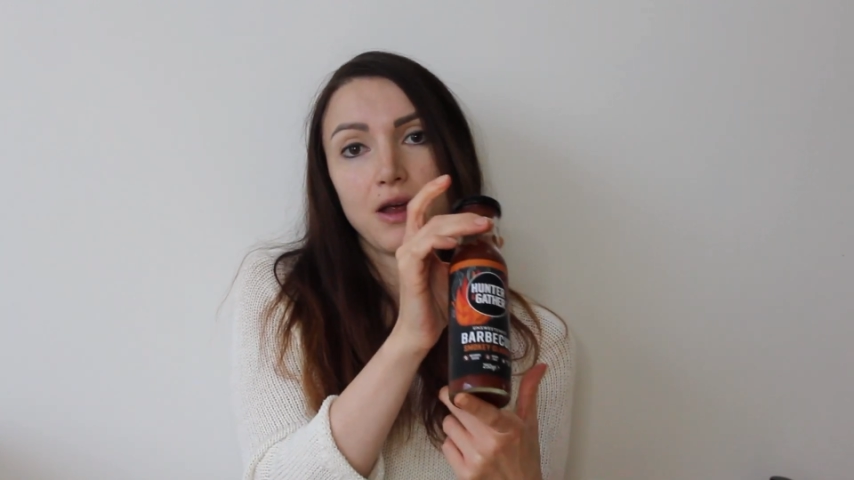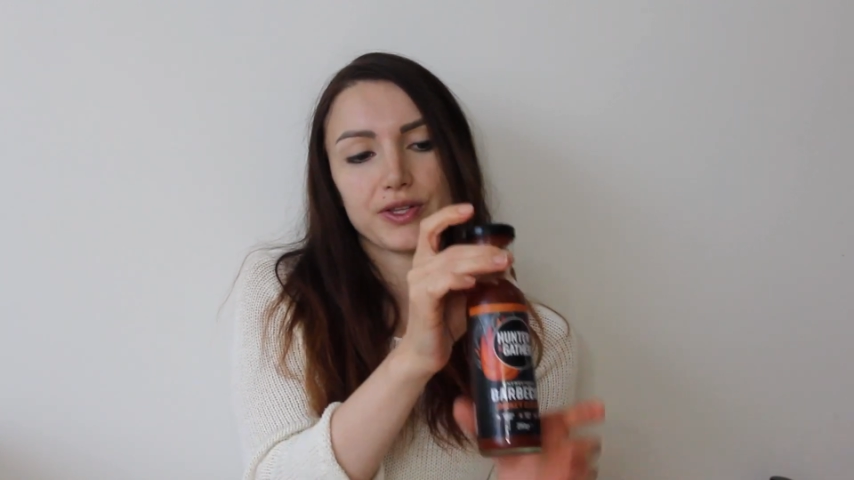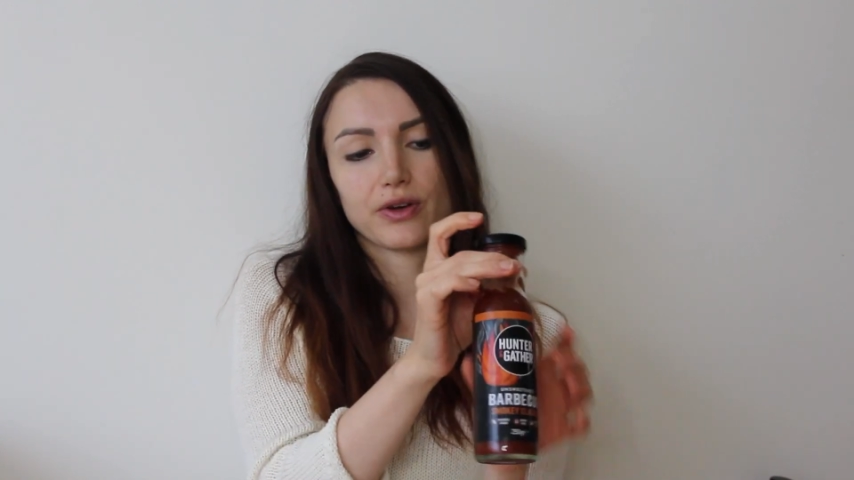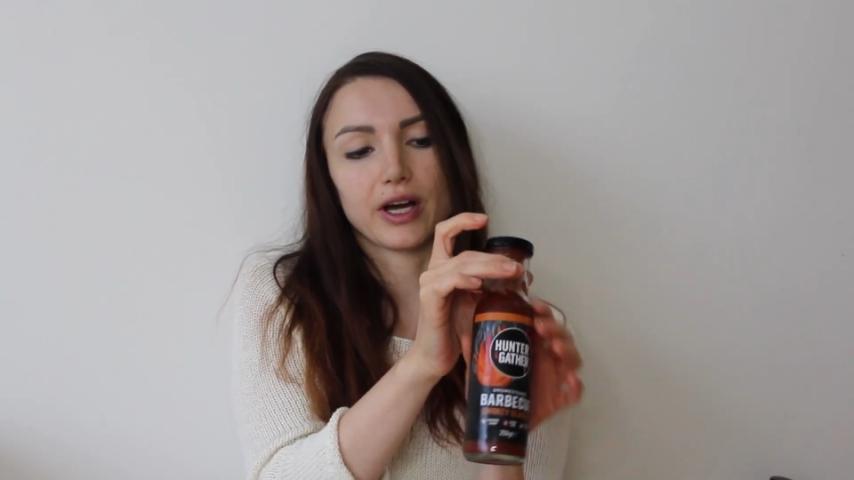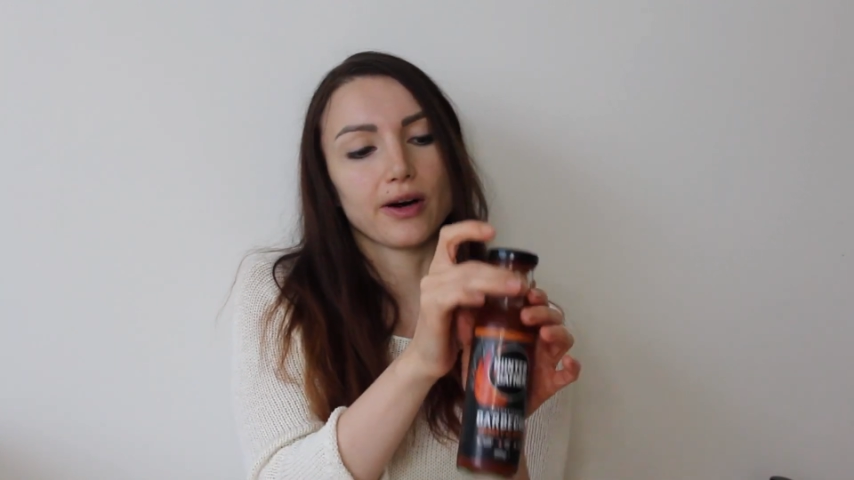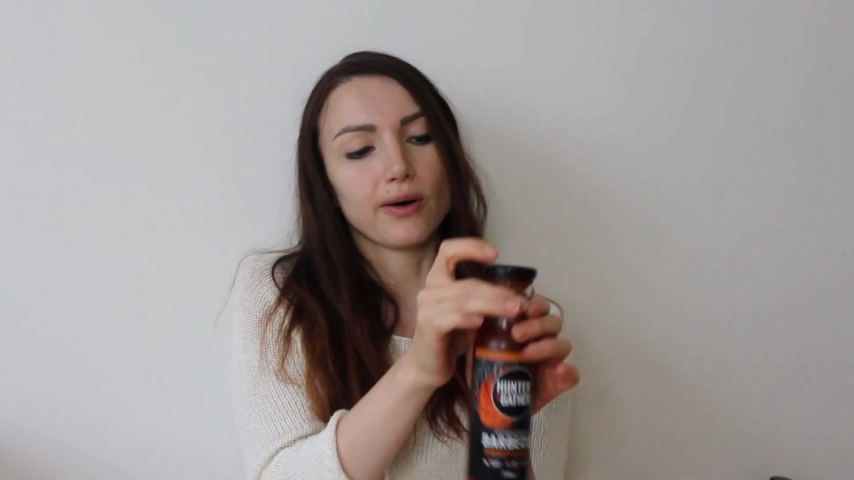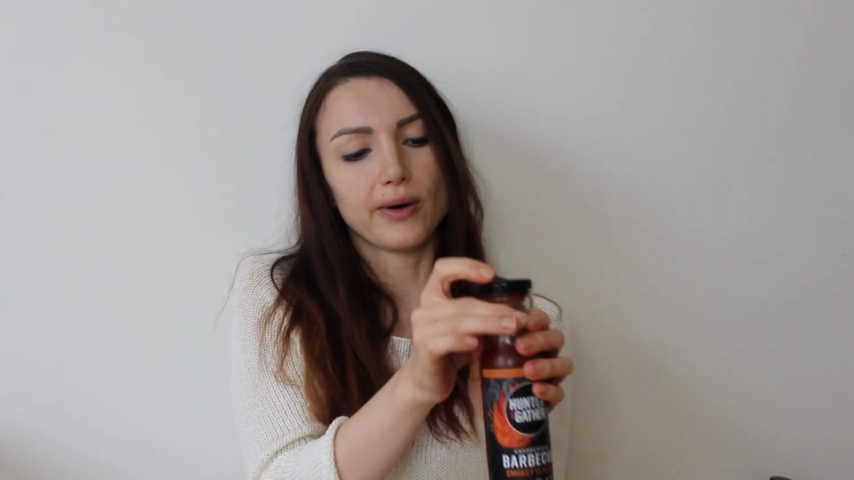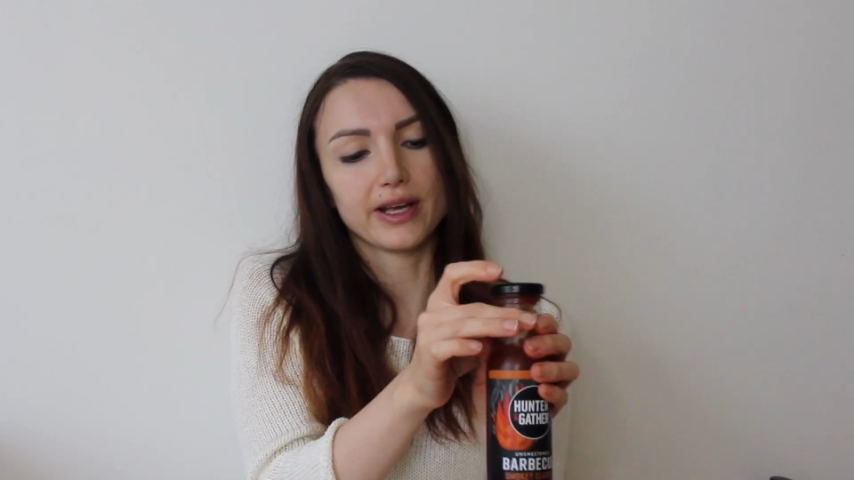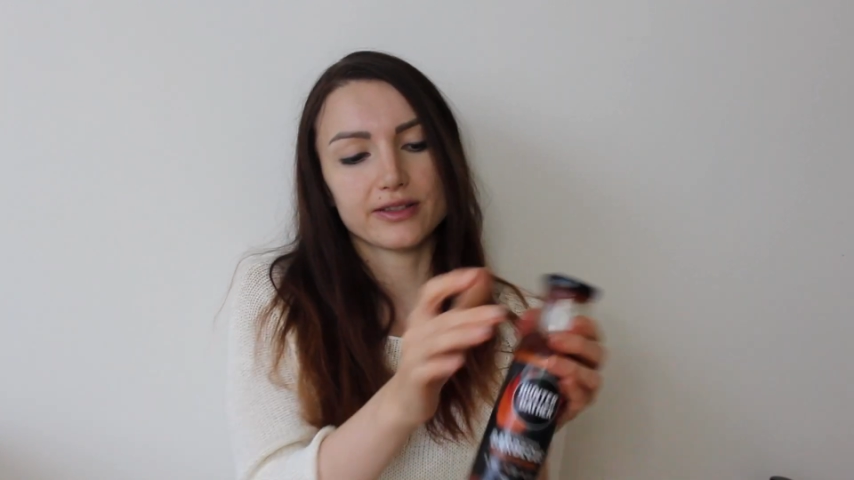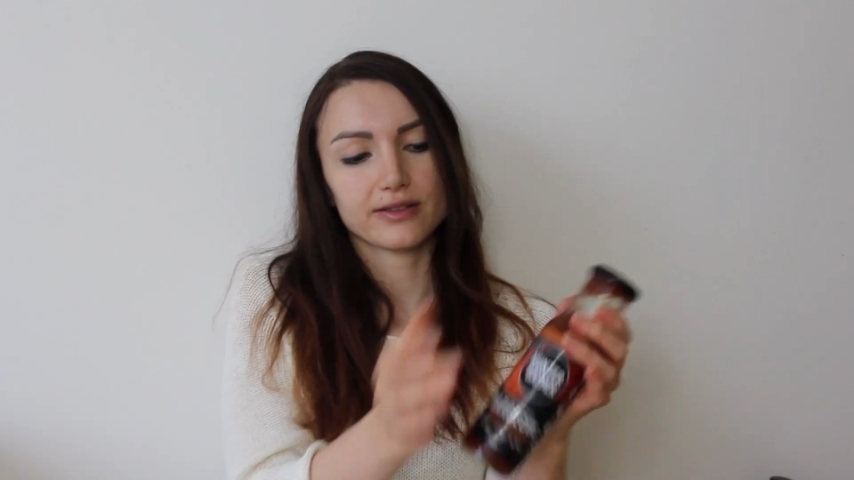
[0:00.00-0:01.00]
So I
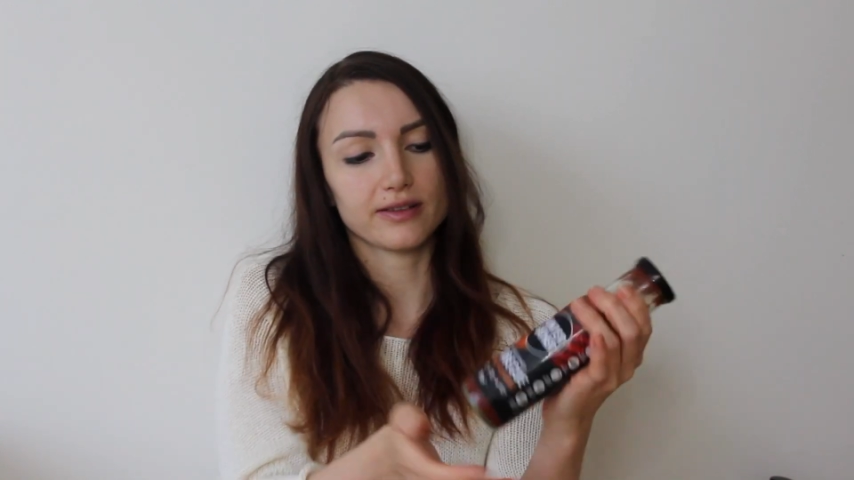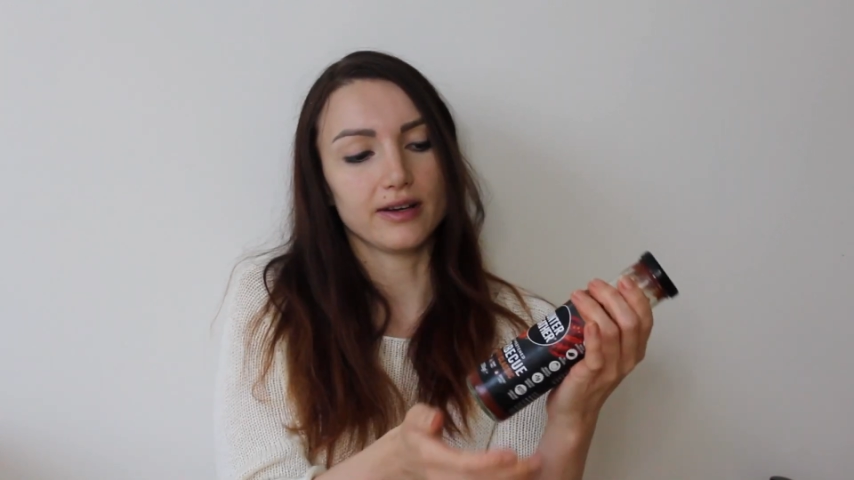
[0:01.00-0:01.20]
always